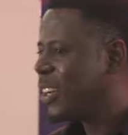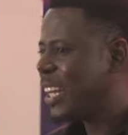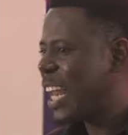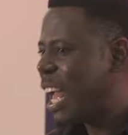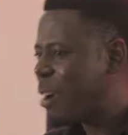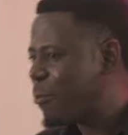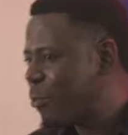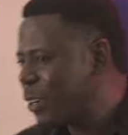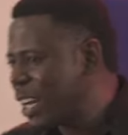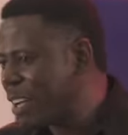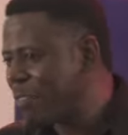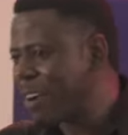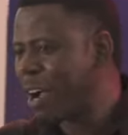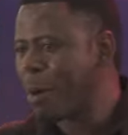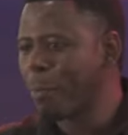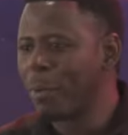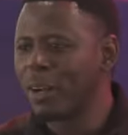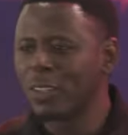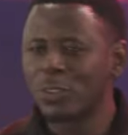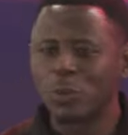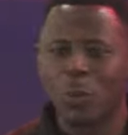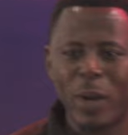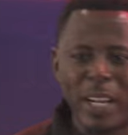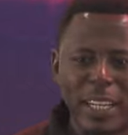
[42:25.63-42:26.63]
Your life will never
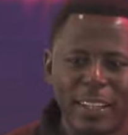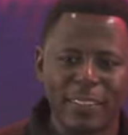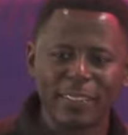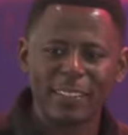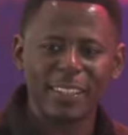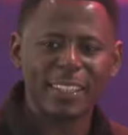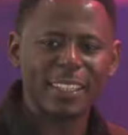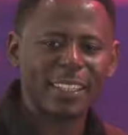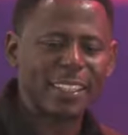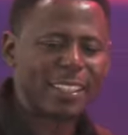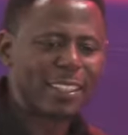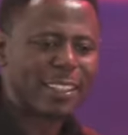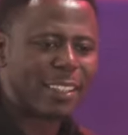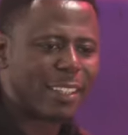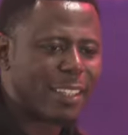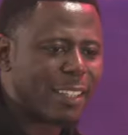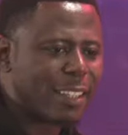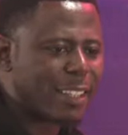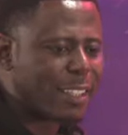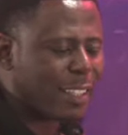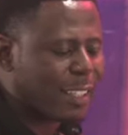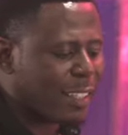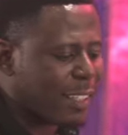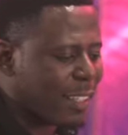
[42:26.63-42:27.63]
amount to anything.
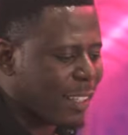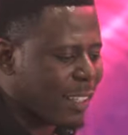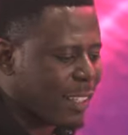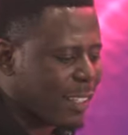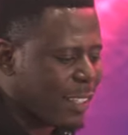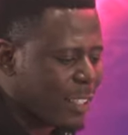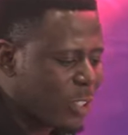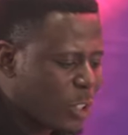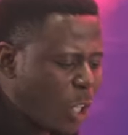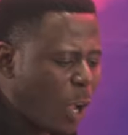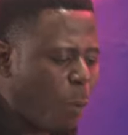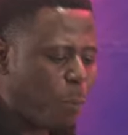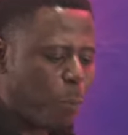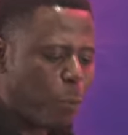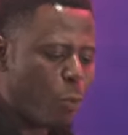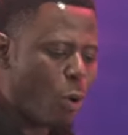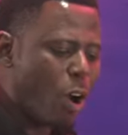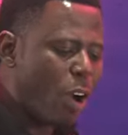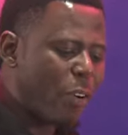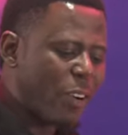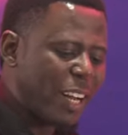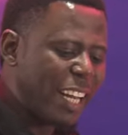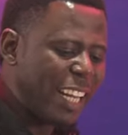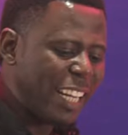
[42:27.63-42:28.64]
Stop
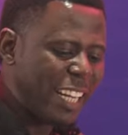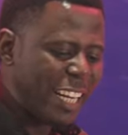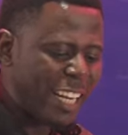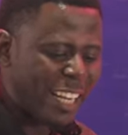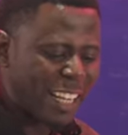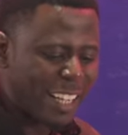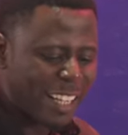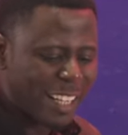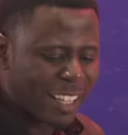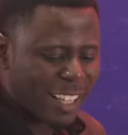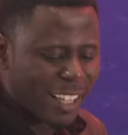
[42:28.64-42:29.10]
worrying.